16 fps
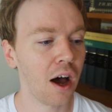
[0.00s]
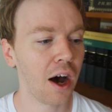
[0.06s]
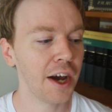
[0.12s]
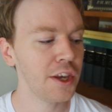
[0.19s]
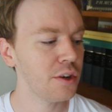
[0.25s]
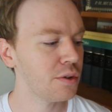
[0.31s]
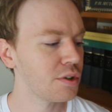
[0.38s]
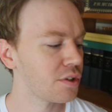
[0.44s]
I
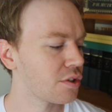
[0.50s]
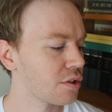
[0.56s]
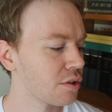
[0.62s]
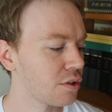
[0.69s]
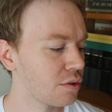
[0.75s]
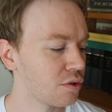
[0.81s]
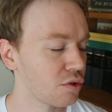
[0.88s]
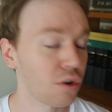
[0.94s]
used
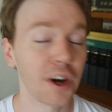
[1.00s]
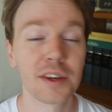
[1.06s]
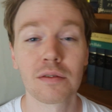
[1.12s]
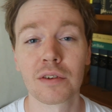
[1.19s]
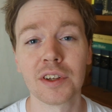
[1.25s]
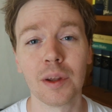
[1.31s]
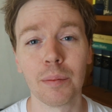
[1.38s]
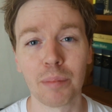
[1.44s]
to try to
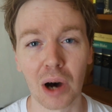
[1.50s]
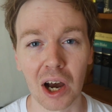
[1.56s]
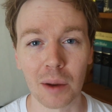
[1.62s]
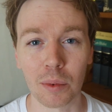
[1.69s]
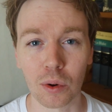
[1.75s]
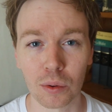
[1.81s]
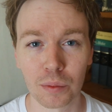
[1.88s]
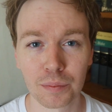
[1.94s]
read the
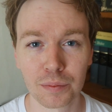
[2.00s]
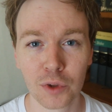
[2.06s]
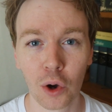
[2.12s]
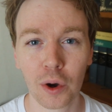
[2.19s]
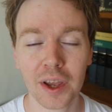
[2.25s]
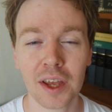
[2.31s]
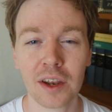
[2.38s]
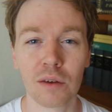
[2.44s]
Bible,
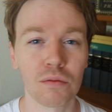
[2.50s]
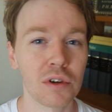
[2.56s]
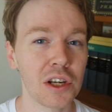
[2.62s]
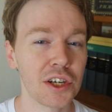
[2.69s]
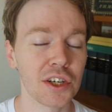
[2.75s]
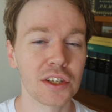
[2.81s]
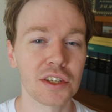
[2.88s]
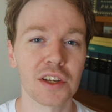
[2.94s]
not in a
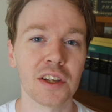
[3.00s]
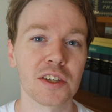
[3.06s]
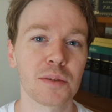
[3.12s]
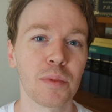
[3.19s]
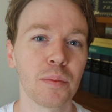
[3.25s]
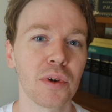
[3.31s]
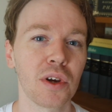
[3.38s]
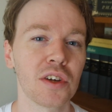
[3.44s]
religious sense,
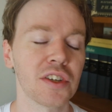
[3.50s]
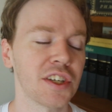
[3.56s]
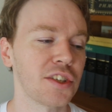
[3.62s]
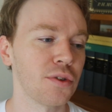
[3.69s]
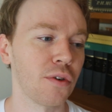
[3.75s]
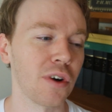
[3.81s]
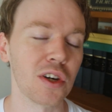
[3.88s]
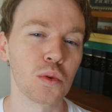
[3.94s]
but because I
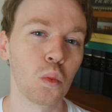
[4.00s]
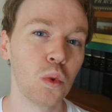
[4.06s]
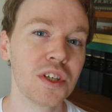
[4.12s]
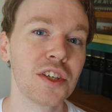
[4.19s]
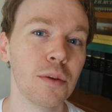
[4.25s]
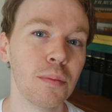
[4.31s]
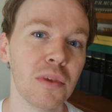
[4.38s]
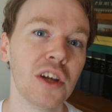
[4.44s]
saw it as
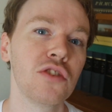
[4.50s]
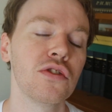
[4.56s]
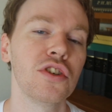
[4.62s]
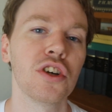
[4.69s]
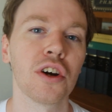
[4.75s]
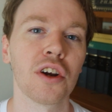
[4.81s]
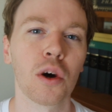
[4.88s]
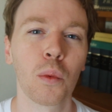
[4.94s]
wisdom
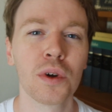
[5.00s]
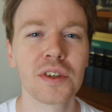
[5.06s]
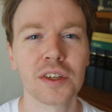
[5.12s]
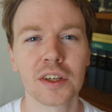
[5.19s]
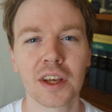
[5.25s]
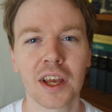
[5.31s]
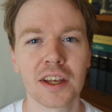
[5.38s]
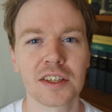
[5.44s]
literature and I
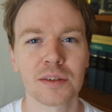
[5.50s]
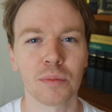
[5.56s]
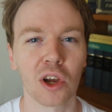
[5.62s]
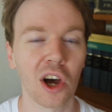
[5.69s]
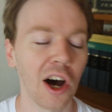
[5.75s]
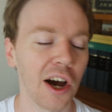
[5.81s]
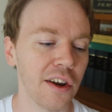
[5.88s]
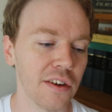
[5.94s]
wanted to get some
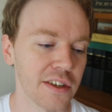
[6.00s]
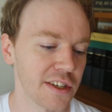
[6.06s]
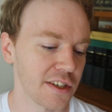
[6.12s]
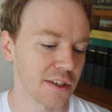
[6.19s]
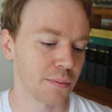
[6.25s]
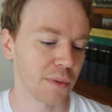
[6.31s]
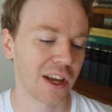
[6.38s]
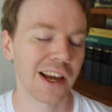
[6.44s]
guidance
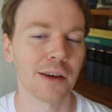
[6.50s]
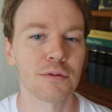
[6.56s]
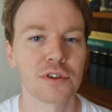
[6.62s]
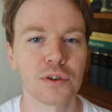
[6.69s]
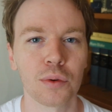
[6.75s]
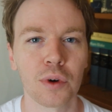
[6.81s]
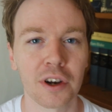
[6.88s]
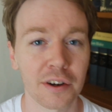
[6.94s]
and some
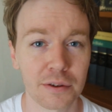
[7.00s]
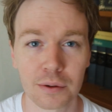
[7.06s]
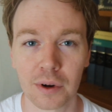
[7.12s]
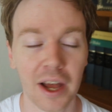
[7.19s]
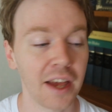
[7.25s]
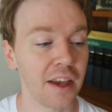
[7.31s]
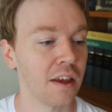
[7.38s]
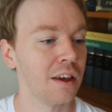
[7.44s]
counsel. And I
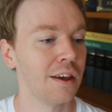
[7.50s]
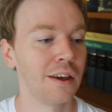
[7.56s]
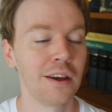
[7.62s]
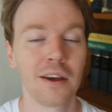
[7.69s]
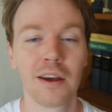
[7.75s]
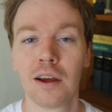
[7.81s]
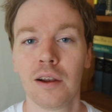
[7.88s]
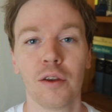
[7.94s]
thought, hey,
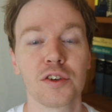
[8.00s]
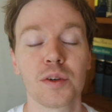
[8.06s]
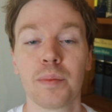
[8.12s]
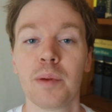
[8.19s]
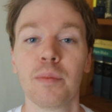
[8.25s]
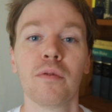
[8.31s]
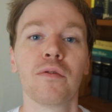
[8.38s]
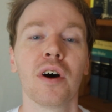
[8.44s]
lots of
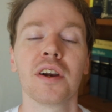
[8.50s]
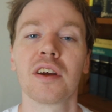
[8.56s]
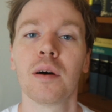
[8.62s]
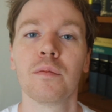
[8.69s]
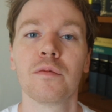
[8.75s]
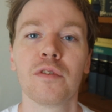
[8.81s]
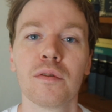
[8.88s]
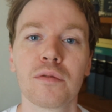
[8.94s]
people find
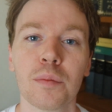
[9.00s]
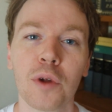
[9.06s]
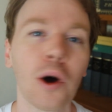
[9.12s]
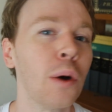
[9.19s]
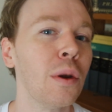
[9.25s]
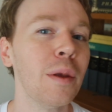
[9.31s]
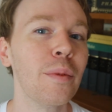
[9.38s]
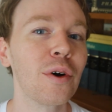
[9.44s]
comfort from the
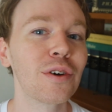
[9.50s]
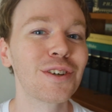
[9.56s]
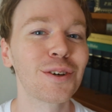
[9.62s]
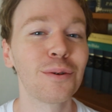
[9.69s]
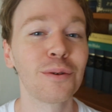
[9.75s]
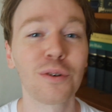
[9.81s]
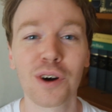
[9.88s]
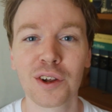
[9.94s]
holy books
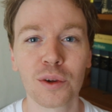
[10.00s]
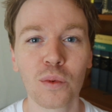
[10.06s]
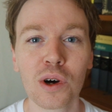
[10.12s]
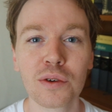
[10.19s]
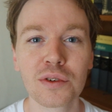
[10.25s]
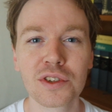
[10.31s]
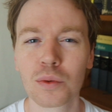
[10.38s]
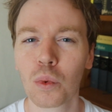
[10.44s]
all around the
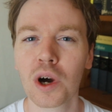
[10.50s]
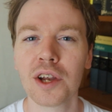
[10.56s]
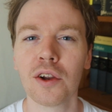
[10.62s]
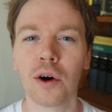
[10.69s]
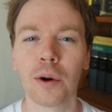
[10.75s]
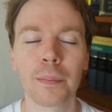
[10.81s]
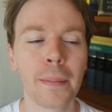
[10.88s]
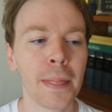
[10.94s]
world, so why
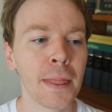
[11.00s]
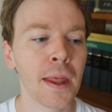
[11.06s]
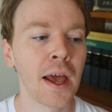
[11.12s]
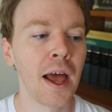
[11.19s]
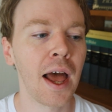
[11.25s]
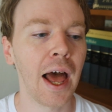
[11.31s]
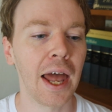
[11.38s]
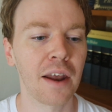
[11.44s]
not?
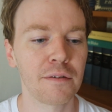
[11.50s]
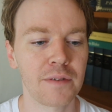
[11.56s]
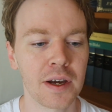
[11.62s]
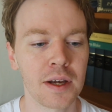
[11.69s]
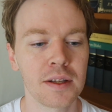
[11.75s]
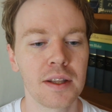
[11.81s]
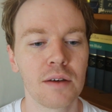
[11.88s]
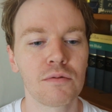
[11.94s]
And I
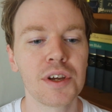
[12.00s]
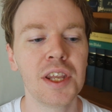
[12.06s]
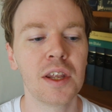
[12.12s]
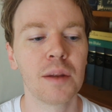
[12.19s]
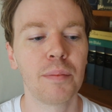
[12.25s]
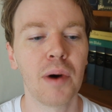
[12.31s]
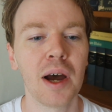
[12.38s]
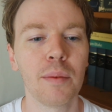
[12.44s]
found that
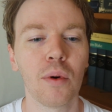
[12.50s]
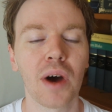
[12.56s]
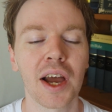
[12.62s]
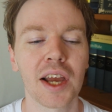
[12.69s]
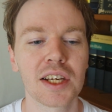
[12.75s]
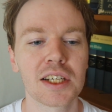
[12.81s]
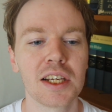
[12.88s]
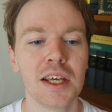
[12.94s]
reading the Bible
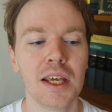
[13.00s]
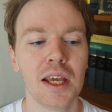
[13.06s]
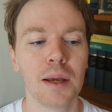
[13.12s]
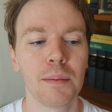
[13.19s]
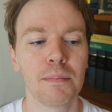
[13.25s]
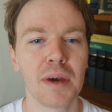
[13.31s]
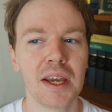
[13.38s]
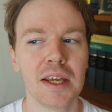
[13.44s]
actually
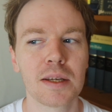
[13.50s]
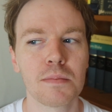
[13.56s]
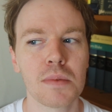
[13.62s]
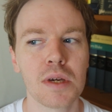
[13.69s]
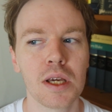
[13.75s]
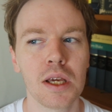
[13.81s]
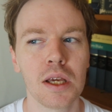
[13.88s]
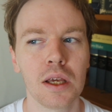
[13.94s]
made
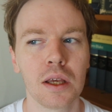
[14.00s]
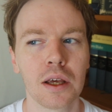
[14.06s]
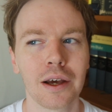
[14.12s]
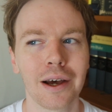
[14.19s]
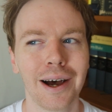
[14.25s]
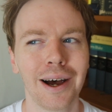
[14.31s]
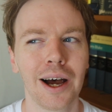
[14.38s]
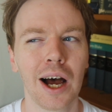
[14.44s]
me
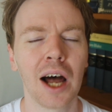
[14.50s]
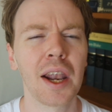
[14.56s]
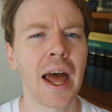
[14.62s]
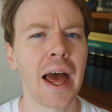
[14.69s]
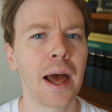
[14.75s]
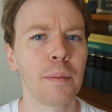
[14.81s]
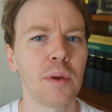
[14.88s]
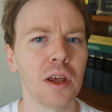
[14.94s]

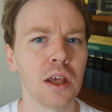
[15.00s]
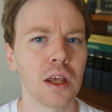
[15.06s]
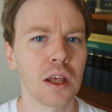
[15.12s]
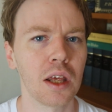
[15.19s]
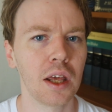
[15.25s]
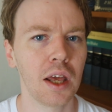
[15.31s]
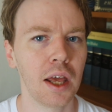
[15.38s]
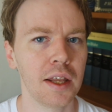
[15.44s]
unhappy.
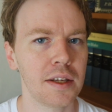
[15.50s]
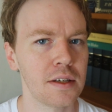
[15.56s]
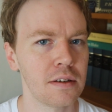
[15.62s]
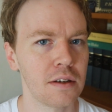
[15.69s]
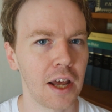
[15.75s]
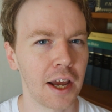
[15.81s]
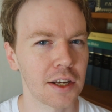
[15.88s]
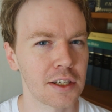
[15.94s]
It
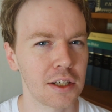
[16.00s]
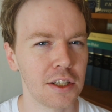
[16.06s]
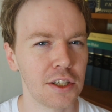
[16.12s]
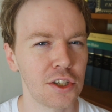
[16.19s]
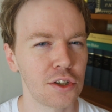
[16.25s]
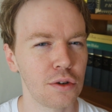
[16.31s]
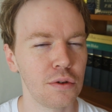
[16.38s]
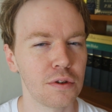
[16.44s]
didn't actually
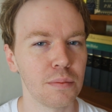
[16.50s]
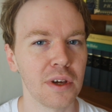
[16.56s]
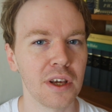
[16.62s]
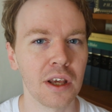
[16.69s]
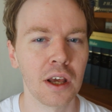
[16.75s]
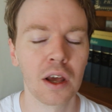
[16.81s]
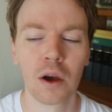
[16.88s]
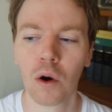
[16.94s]
soothe
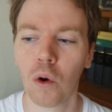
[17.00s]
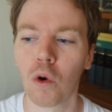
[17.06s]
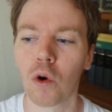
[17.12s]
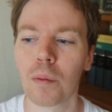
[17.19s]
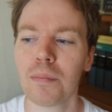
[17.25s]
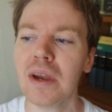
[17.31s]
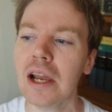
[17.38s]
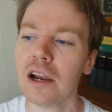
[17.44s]
me or
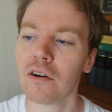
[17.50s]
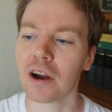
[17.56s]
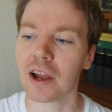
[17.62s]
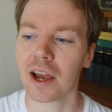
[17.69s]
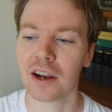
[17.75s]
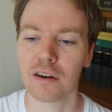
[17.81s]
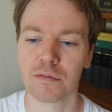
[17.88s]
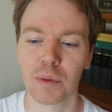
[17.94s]

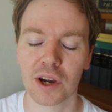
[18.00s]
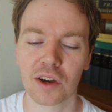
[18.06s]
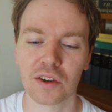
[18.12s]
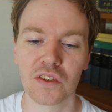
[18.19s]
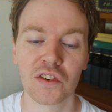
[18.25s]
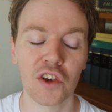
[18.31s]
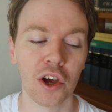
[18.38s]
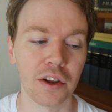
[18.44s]
ameliorate any of my
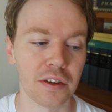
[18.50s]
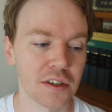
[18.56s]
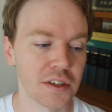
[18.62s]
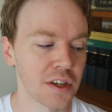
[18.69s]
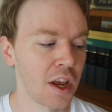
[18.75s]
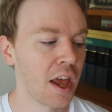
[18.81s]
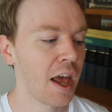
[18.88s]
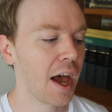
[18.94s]

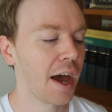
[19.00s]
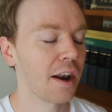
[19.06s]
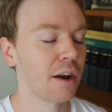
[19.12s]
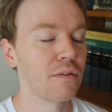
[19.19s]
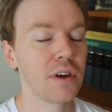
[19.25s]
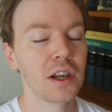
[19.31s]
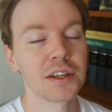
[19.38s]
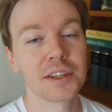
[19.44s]
concerns. And I
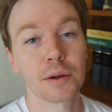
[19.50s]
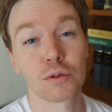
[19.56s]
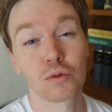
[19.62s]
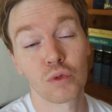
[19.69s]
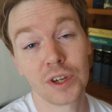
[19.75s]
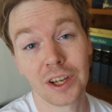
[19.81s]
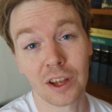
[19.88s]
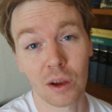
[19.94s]
realized I
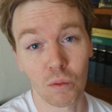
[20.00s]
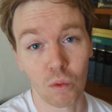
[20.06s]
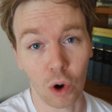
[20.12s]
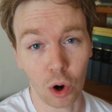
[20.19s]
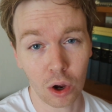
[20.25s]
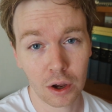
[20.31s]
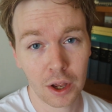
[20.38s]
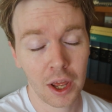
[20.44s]
was reading it
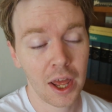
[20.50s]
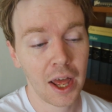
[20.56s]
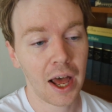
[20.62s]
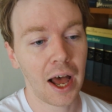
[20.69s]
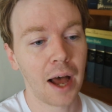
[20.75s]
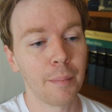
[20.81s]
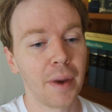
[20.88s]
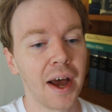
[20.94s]
wrong.
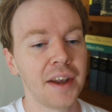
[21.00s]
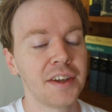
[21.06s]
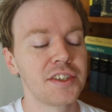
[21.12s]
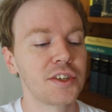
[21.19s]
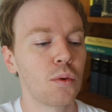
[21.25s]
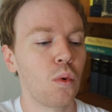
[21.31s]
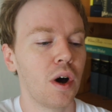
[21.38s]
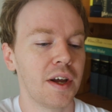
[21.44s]
And
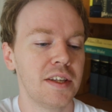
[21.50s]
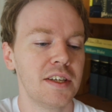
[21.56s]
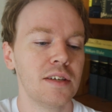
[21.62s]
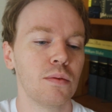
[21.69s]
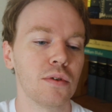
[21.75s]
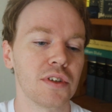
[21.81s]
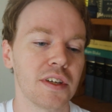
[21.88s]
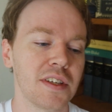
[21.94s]
so what I
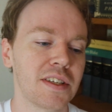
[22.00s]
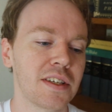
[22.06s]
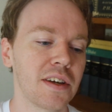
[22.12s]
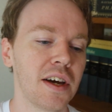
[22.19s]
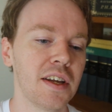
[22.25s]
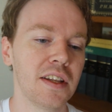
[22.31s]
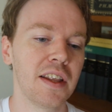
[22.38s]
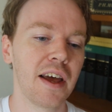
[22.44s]
did was I
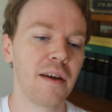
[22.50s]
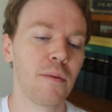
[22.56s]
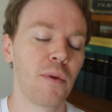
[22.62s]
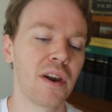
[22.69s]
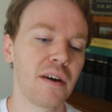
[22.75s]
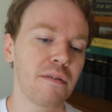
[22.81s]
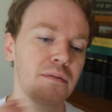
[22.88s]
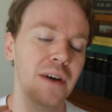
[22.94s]
decided that
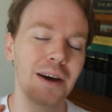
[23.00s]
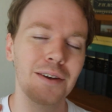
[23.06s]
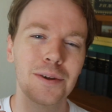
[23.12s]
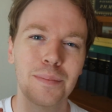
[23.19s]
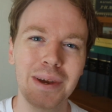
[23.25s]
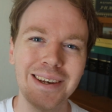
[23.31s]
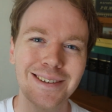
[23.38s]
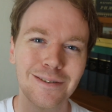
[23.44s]
when I found
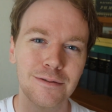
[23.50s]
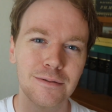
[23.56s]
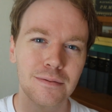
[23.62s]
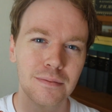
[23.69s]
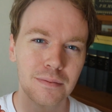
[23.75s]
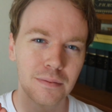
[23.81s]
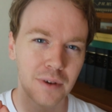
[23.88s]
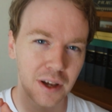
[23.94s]
a piece
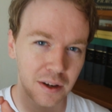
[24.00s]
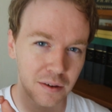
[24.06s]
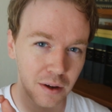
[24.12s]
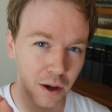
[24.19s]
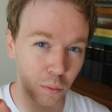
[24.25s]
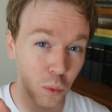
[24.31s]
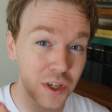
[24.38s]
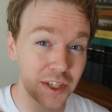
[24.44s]
of
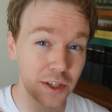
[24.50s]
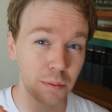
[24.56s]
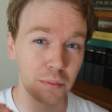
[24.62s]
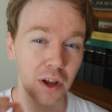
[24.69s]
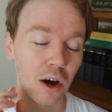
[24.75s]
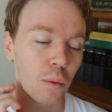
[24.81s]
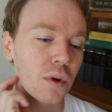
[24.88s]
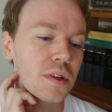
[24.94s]

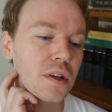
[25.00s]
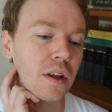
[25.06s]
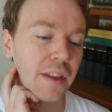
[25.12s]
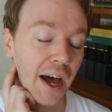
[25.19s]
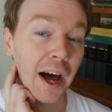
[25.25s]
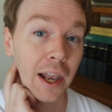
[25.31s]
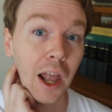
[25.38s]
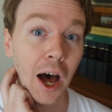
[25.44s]
wisdom
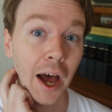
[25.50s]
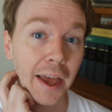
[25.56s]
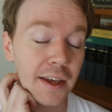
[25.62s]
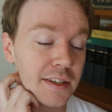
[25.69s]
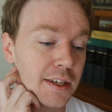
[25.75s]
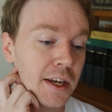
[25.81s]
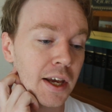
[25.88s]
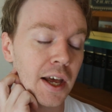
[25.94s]
that I
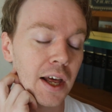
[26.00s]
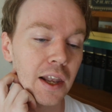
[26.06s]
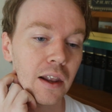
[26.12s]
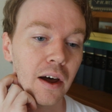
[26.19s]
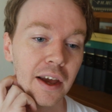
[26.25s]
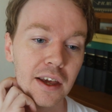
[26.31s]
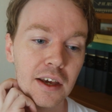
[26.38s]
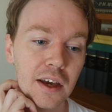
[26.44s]
liked,
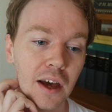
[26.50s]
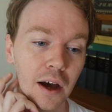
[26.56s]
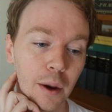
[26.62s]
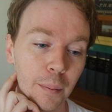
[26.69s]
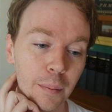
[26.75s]
like,